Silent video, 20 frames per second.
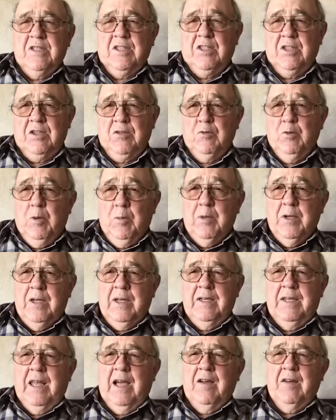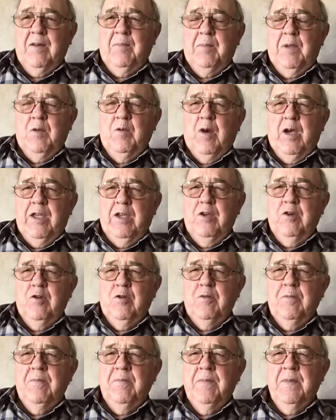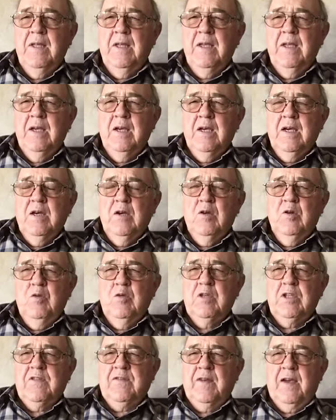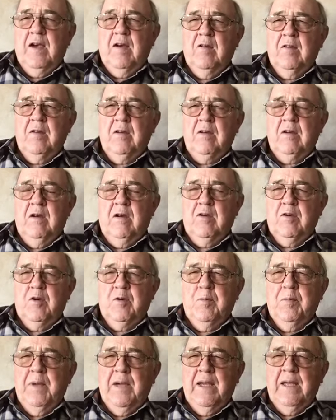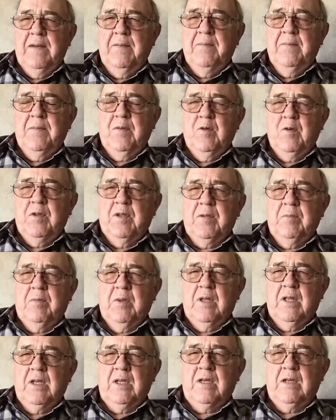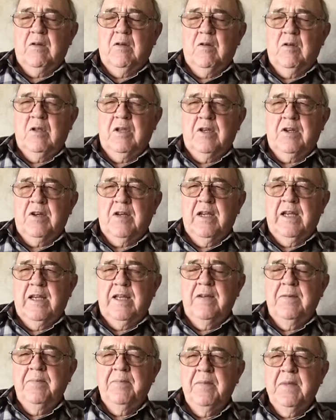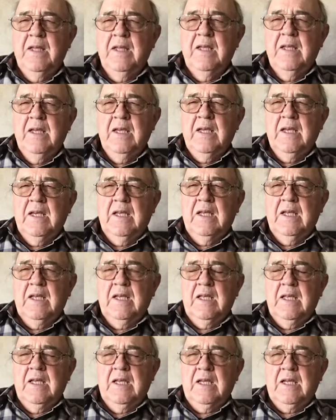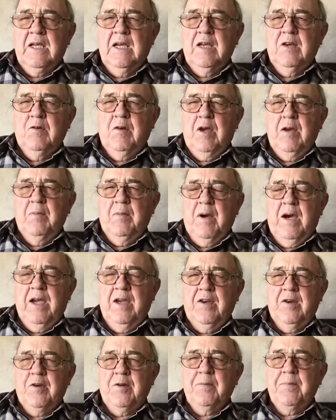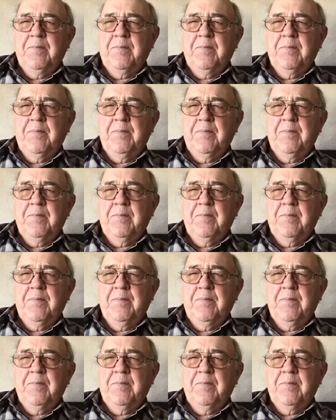woman down at BYU who was found on her bed with a bullet hole in her head and a gun right by her.